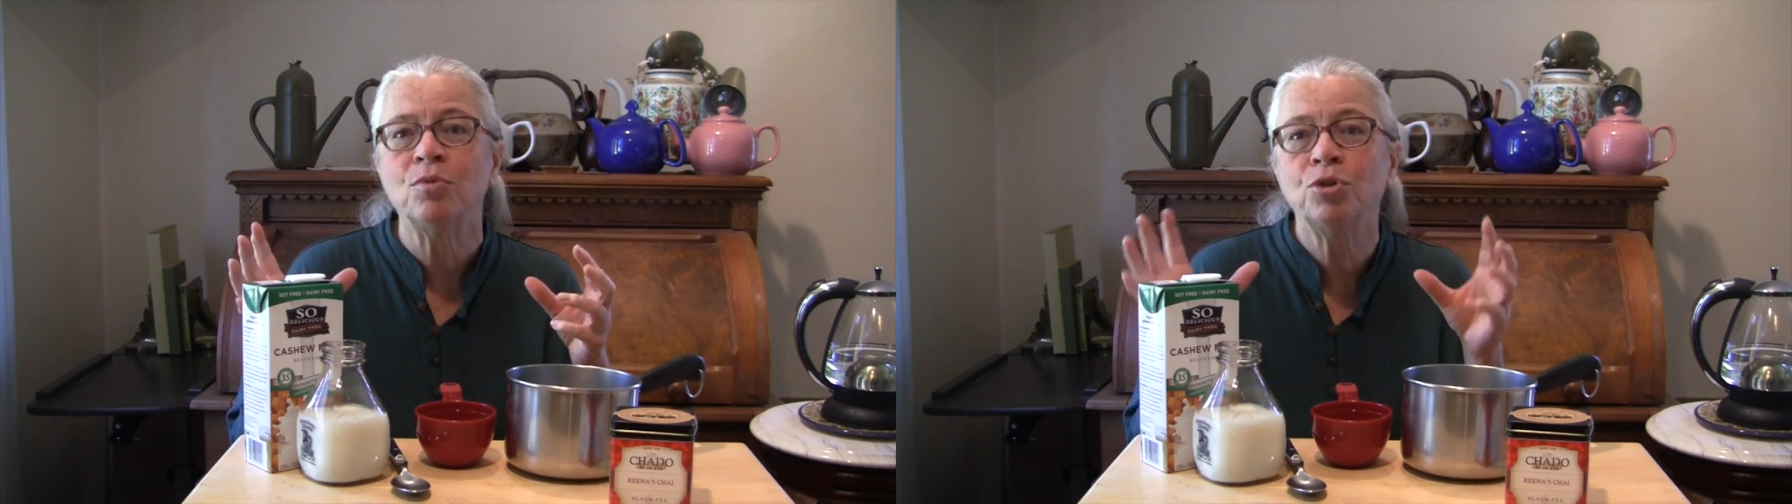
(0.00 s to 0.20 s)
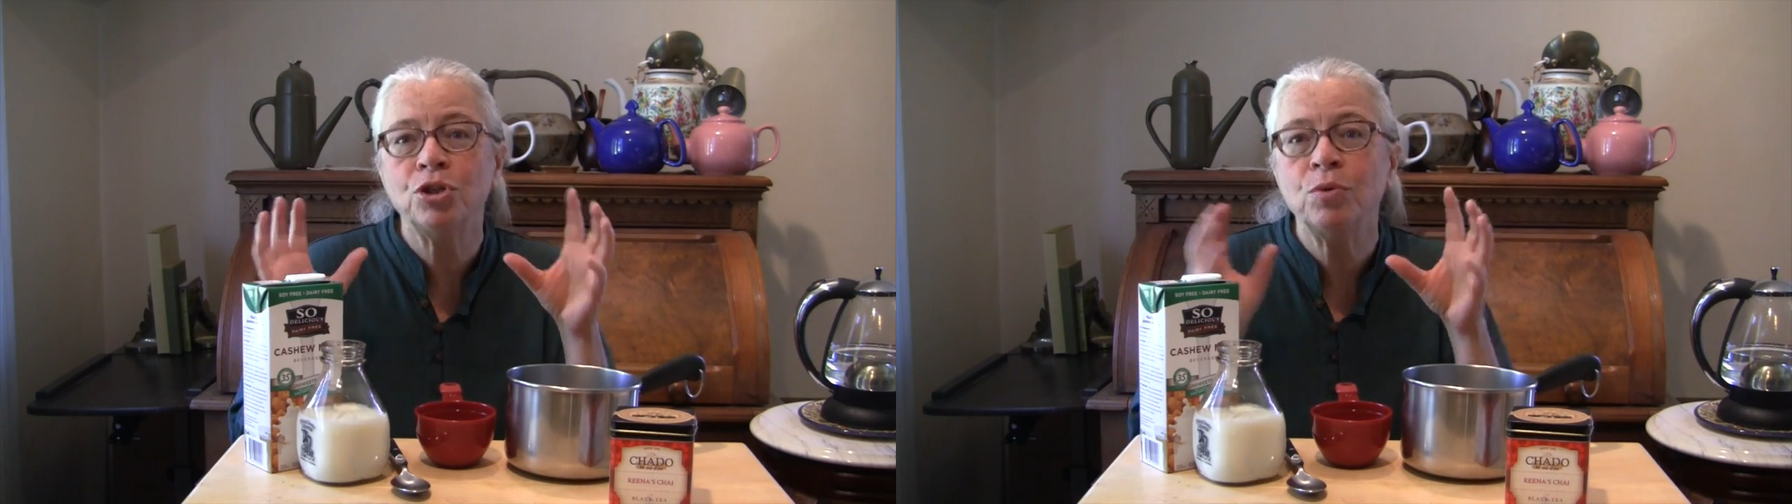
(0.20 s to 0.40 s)

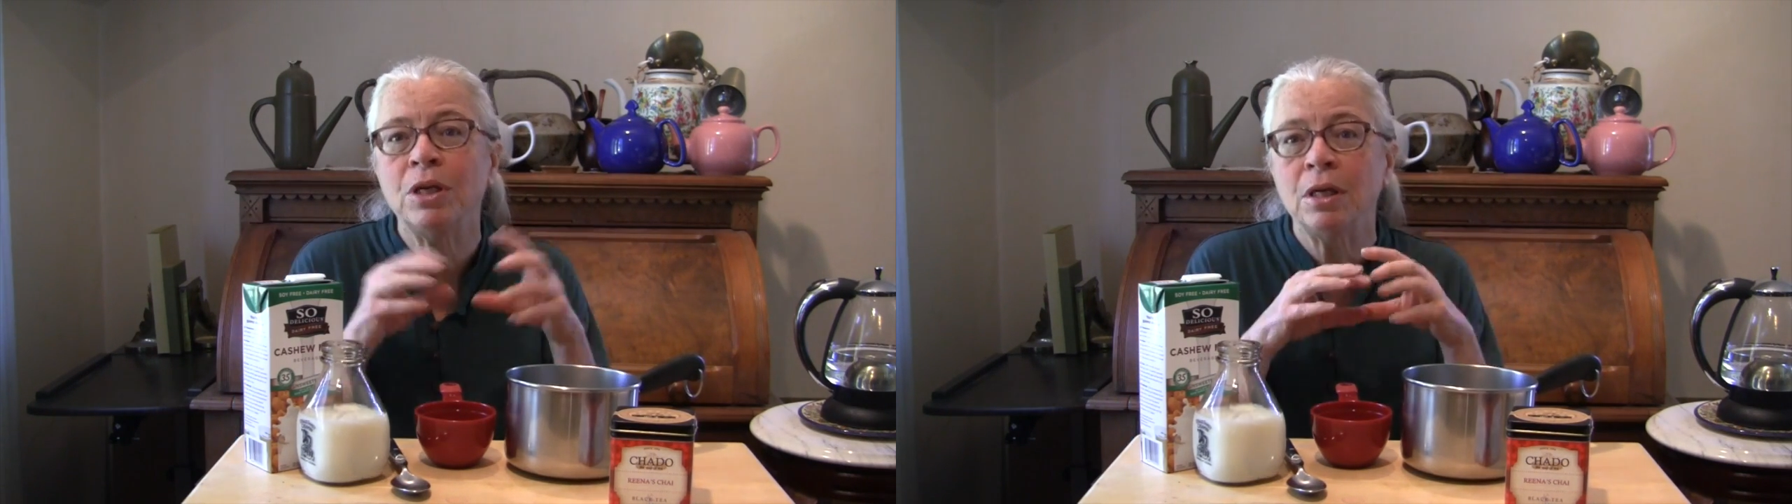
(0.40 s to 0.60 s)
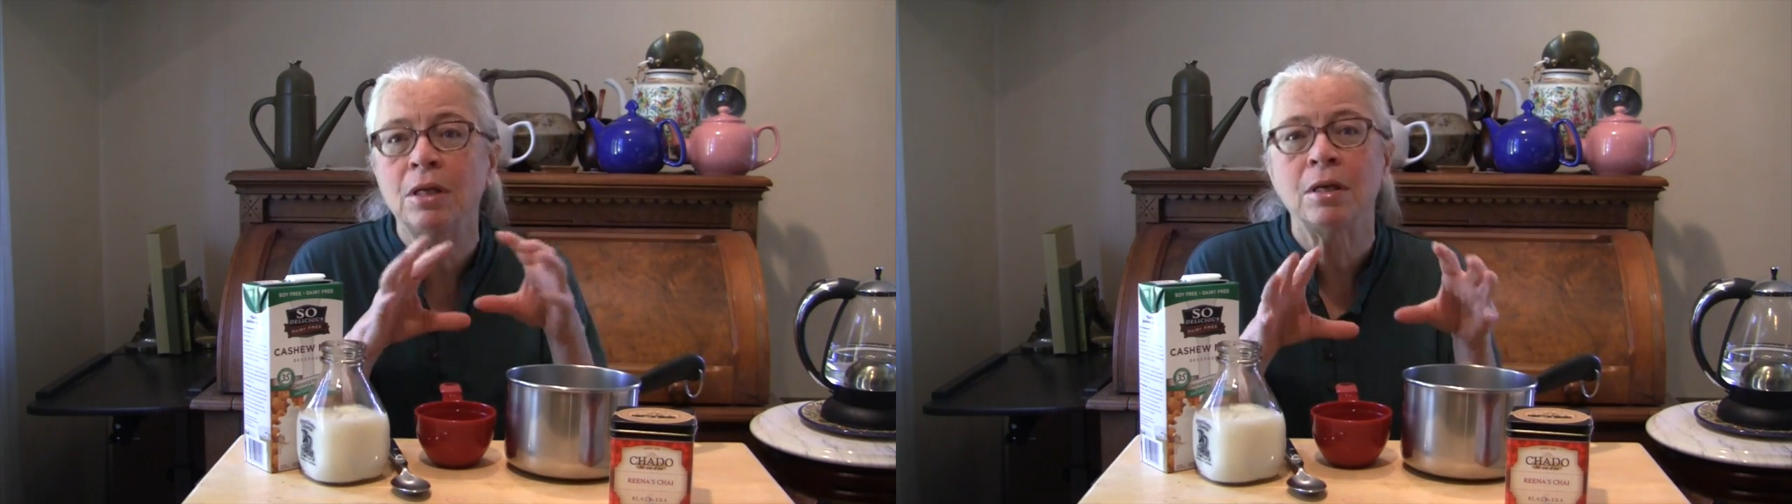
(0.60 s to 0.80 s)
We're
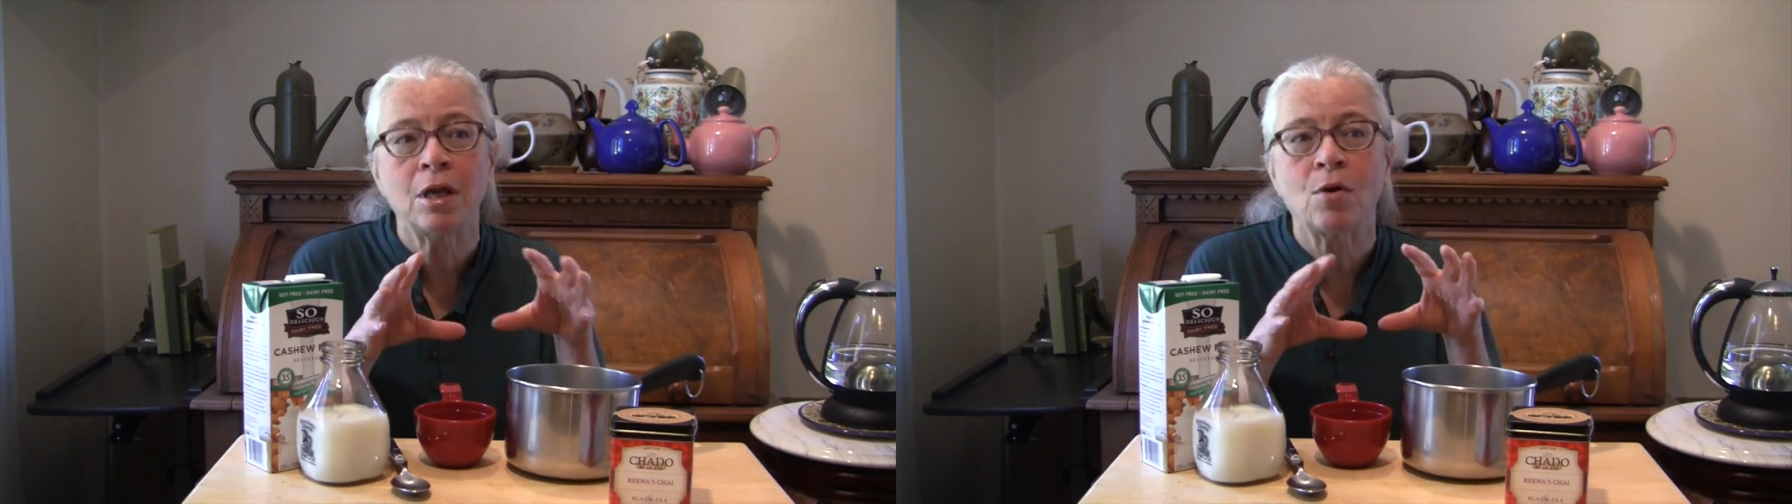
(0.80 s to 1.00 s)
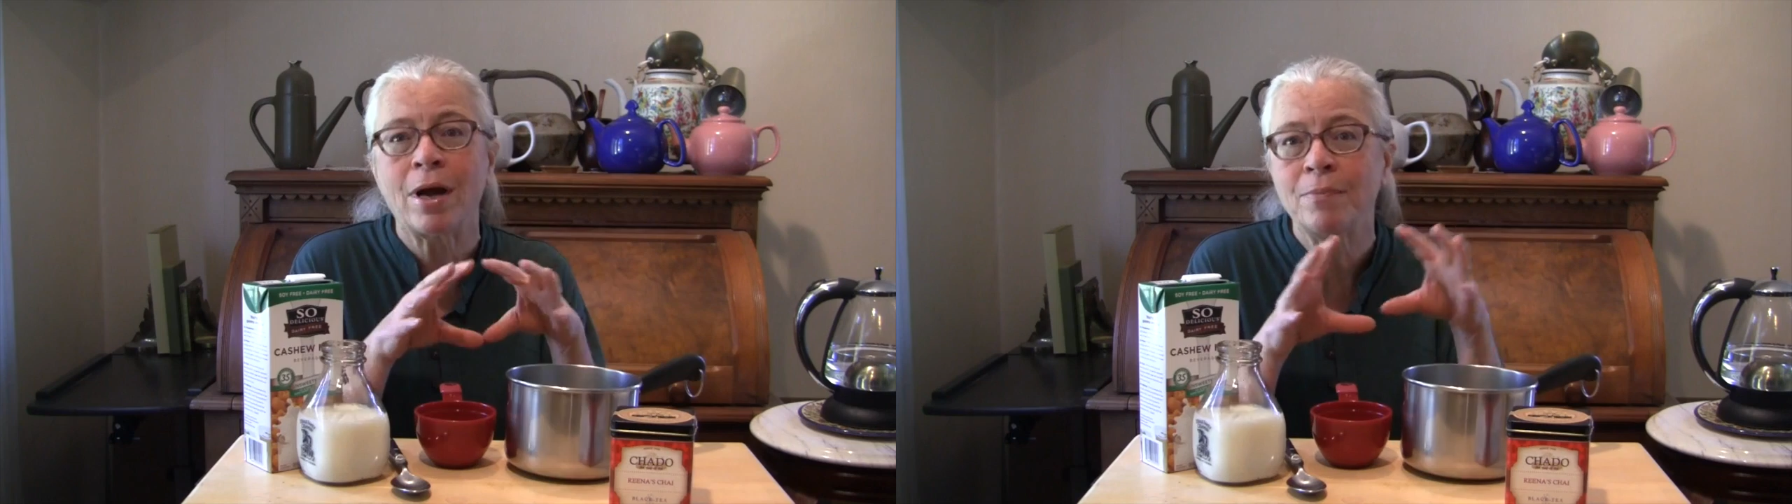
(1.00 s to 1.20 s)
doing,
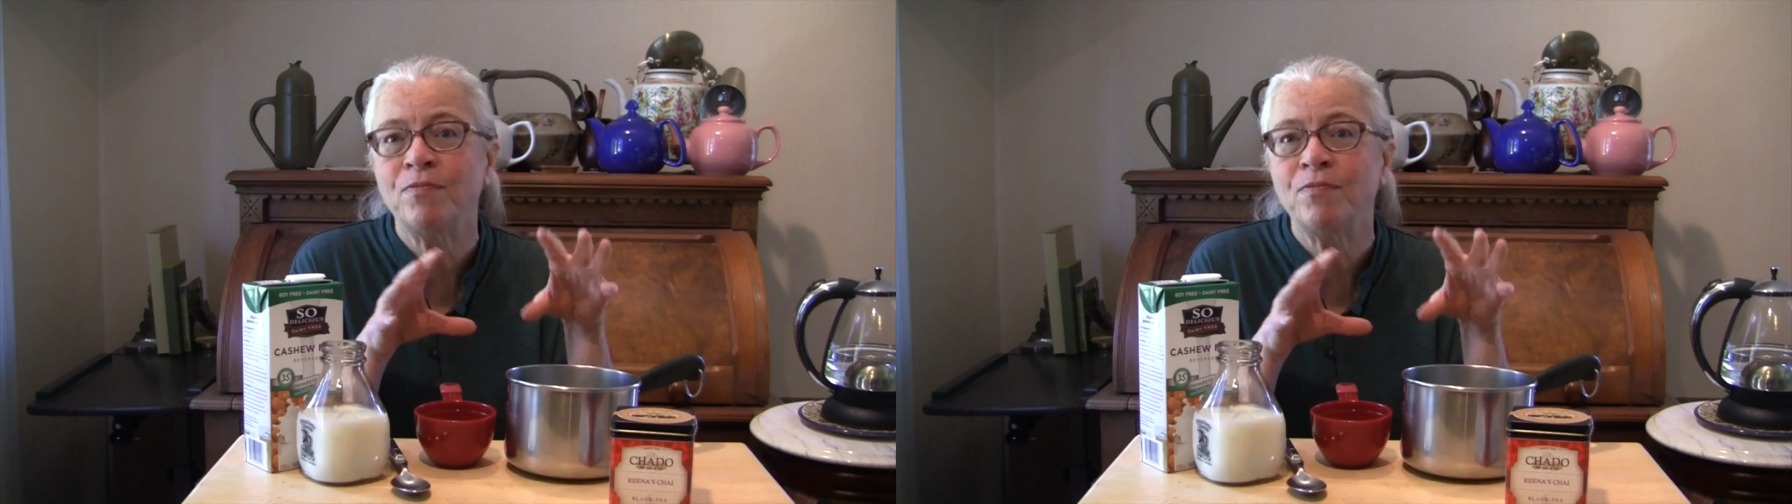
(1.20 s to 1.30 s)
you know, I